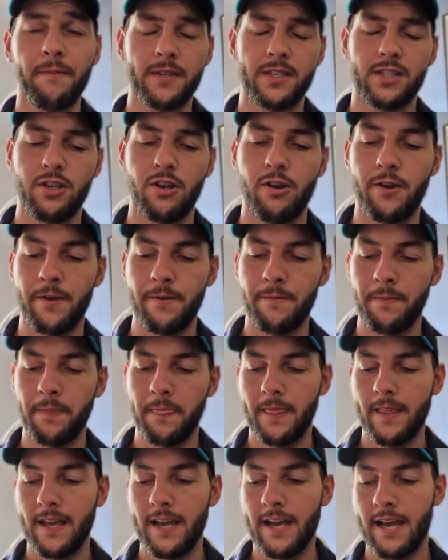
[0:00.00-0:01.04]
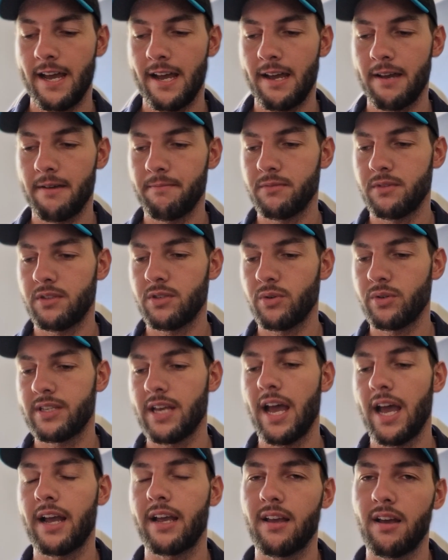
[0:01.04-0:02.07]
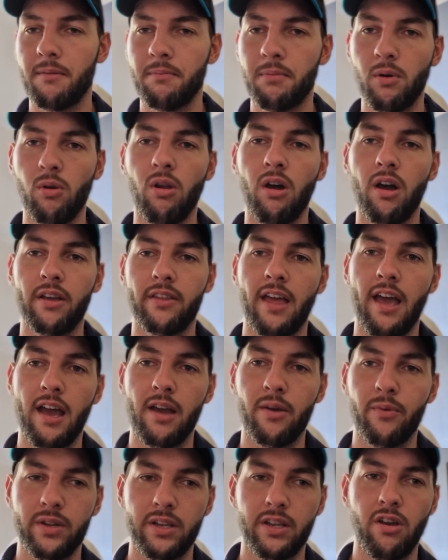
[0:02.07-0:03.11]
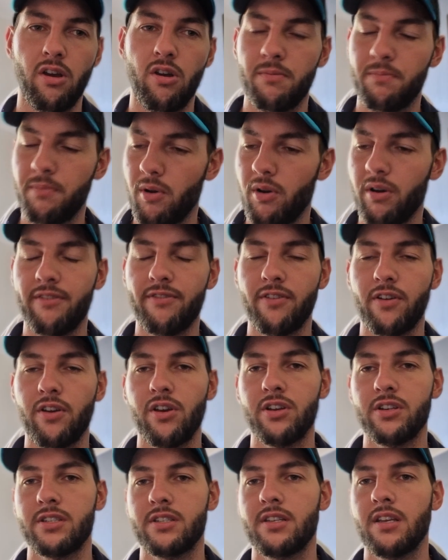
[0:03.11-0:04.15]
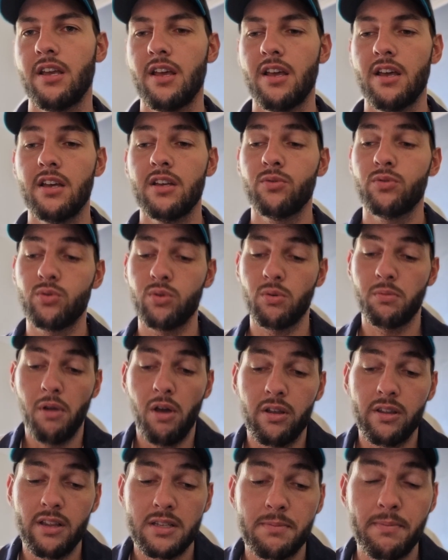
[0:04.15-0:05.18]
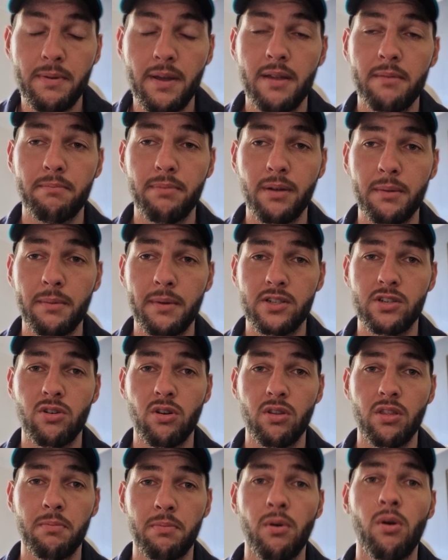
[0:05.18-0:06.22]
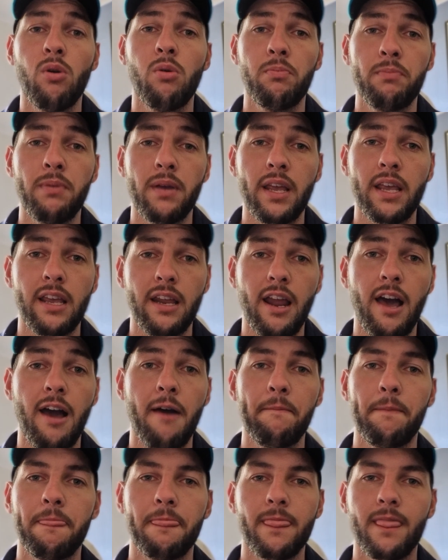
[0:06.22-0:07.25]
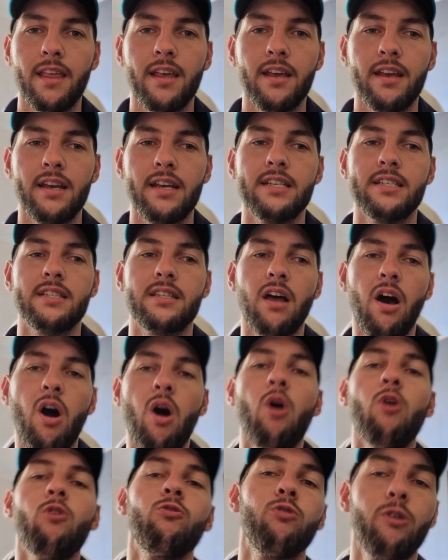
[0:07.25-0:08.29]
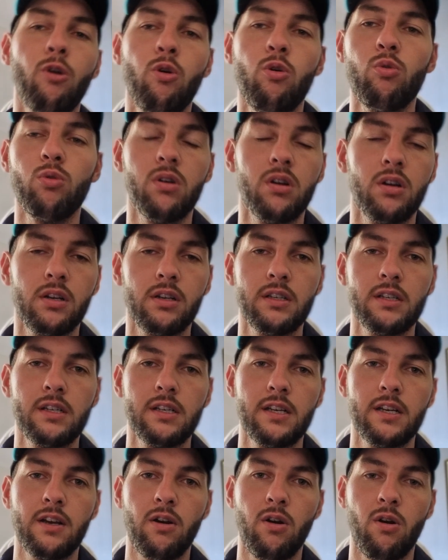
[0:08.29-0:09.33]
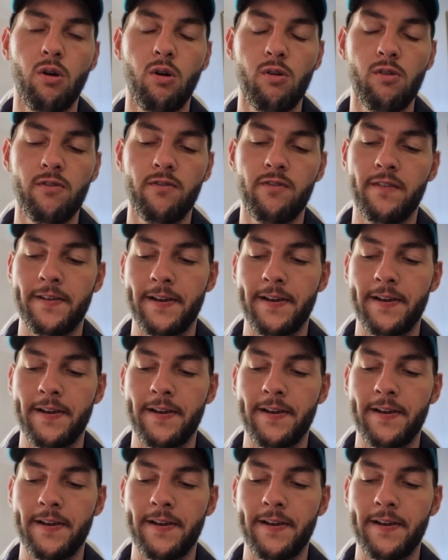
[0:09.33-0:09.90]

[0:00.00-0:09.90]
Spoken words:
So to attack a ball like that, where you go body first to a bloke that's pretty much got the ball picking it up, is the whole rule of